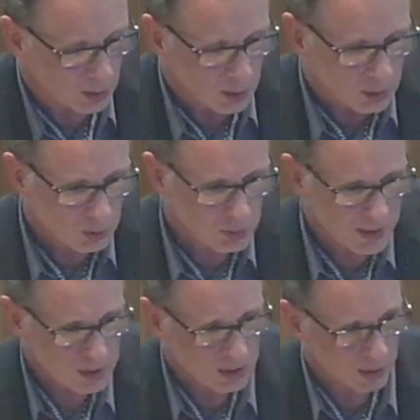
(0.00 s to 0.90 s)
Now, in my
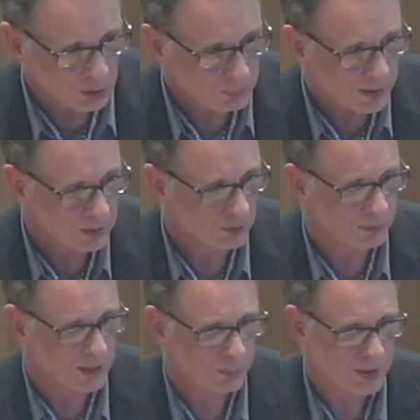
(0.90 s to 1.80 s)
second part of
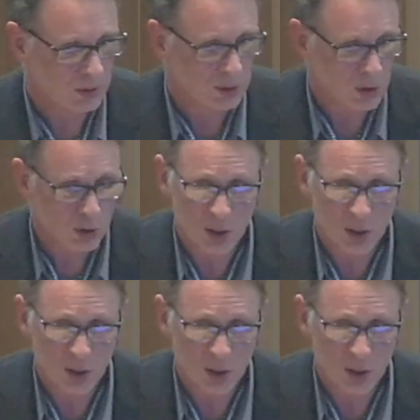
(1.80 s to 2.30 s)
my presentation,